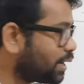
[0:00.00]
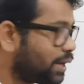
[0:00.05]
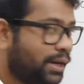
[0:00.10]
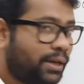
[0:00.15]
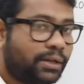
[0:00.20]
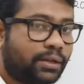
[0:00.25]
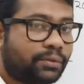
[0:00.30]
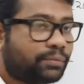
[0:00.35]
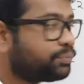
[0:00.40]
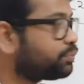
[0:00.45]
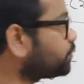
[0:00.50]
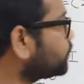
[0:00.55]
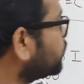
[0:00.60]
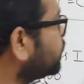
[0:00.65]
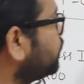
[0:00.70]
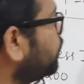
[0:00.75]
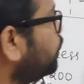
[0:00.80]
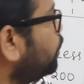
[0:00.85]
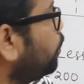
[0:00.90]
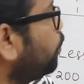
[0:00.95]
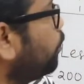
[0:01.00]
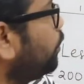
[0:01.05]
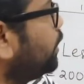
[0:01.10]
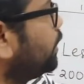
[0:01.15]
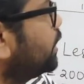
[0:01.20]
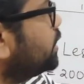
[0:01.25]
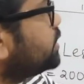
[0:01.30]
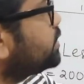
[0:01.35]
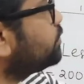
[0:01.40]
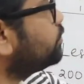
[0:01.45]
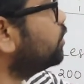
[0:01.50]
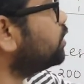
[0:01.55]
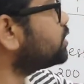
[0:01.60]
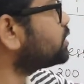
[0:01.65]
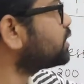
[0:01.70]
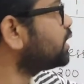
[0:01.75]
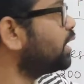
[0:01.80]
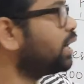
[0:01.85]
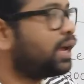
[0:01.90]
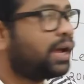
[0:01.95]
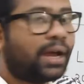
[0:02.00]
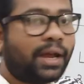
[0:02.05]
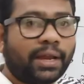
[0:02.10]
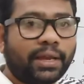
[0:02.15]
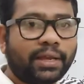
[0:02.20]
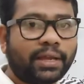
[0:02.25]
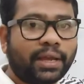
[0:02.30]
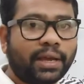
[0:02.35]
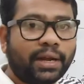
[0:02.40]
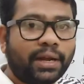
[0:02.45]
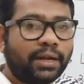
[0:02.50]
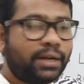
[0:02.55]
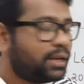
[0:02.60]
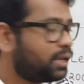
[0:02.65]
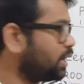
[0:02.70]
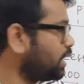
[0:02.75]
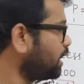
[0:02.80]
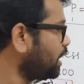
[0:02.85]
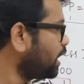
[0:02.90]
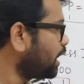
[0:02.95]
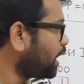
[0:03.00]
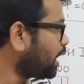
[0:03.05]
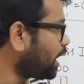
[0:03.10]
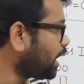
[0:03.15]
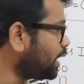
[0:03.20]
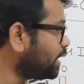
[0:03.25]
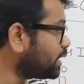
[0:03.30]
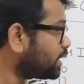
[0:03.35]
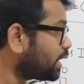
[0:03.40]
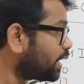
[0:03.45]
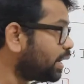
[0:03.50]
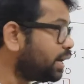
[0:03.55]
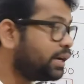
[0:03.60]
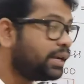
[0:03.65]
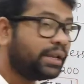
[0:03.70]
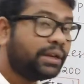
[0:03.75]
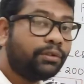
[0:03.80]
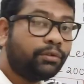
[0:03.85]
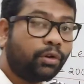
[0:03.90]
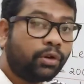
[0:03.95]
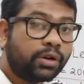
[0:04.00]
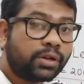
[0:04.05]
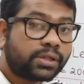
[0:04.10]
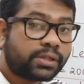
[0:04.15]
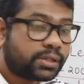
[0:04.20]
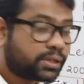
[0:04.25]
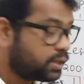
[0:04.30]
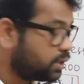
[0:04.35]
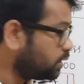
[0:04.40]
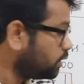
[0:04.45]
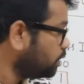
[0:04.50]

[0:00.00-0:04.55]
current, low voltage involves high current involves